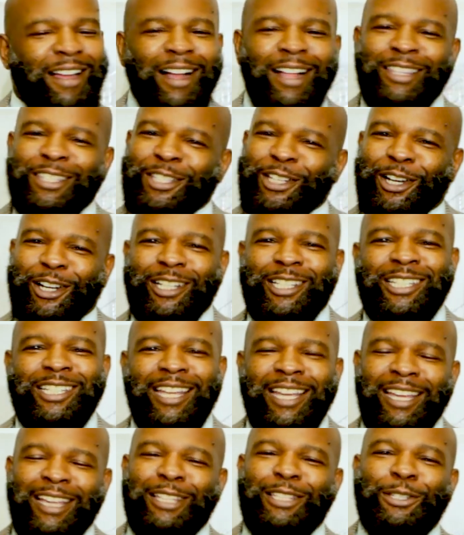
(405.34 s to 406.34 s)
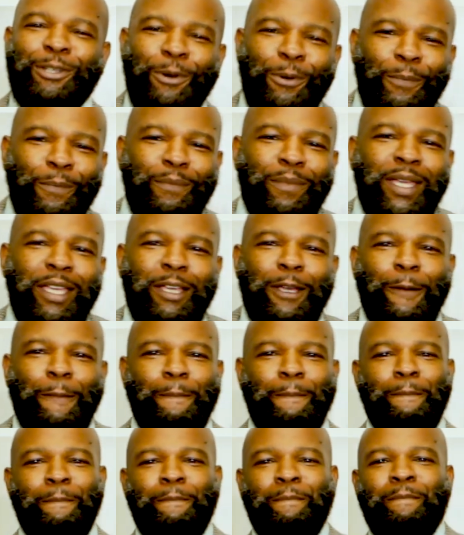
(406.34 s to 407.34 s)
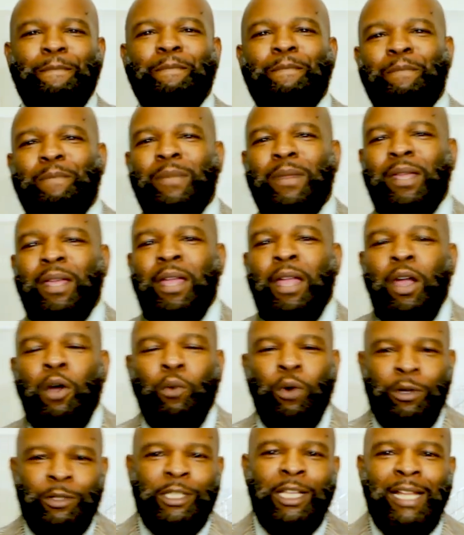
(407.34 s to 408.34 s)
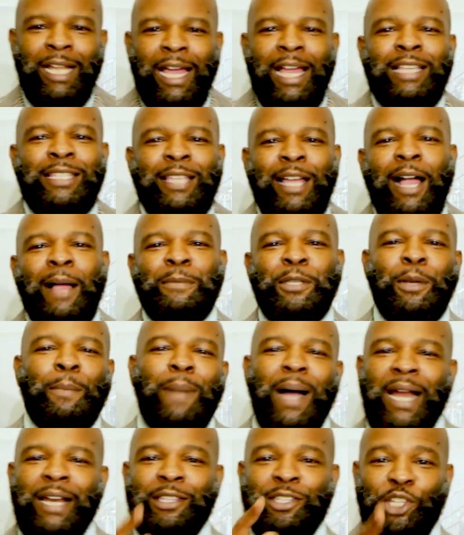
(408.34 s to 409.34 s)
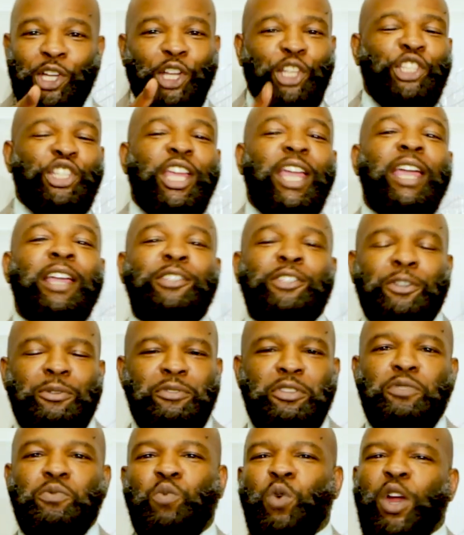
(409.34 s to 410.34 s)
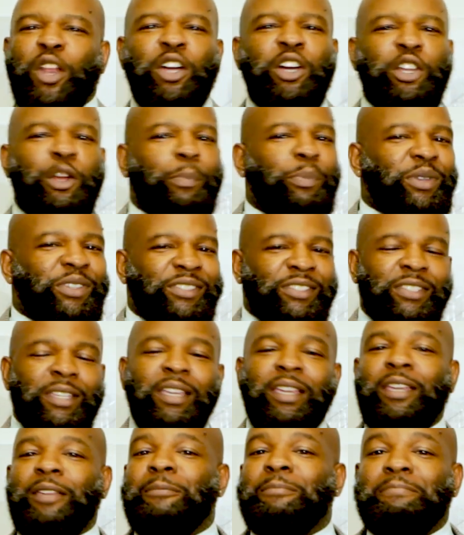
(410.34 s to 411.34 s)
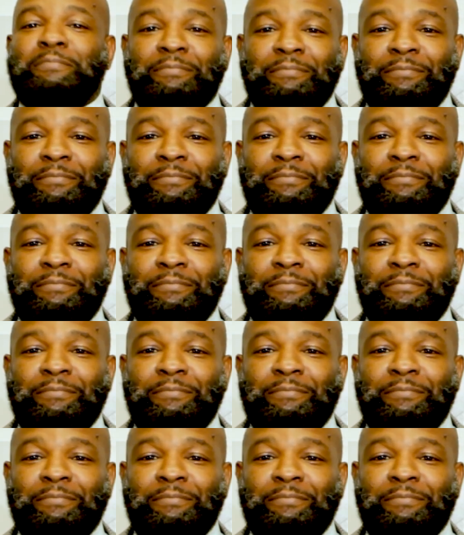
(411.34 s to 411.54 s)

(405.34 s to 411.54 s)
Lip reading: I took a chance on me. When was the last time somebody took a chance on you 100%?